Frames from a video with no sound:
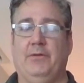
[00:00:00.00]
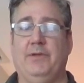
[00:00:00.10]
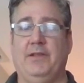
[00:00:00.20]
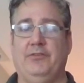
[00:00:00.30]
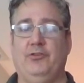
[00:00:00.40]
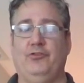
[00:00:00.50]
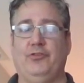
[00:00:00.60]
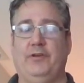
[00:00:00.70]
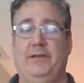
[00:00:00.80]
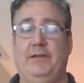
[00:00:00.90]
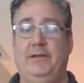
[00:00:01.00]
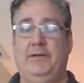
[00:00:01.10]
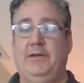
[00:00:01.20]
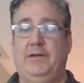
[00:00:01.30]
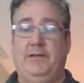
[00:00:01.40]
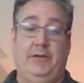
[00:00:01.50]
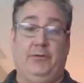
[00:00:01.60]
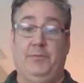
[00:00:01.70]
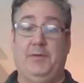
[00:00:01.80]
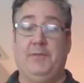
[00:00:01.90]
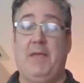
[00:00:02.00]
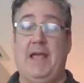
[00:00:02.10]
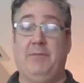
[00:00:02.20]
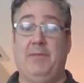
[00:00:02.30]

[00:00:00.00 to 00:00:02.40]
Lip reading: is usually, would be man